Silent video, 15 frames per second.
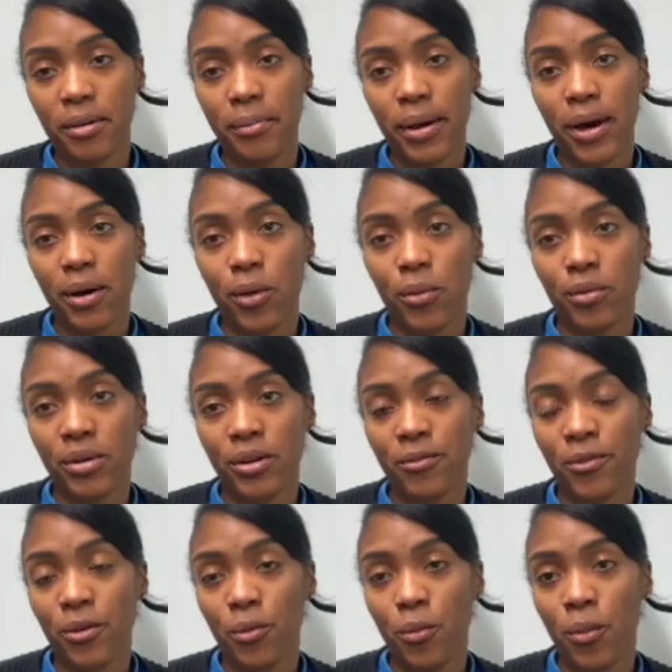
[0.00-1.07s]
about
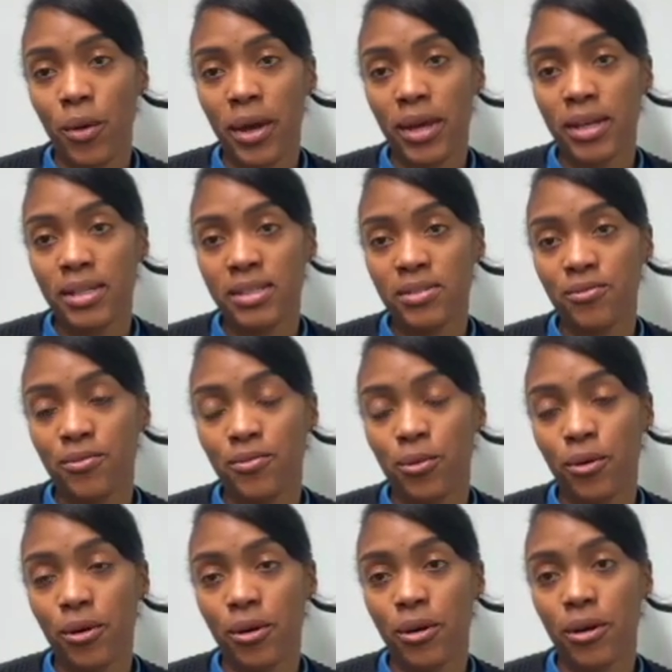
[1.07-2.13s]
different ways
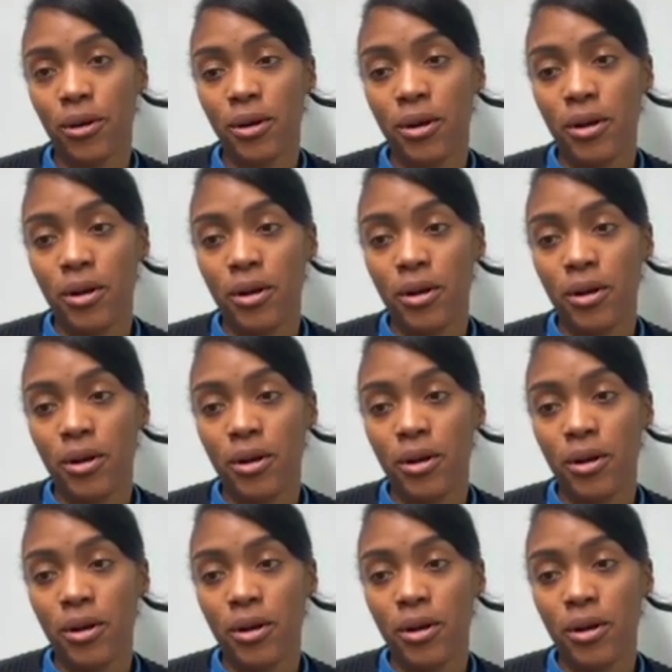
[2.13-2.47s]
for